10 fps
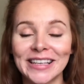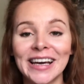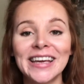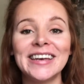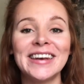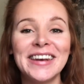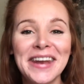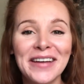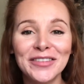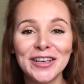I had
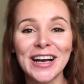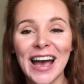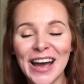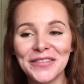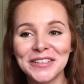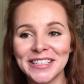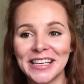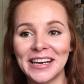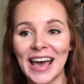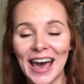never ever
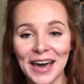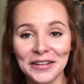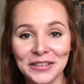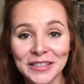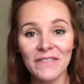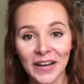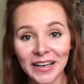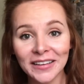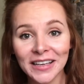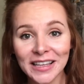seen adults
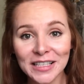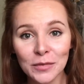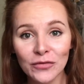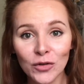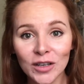fight like this before.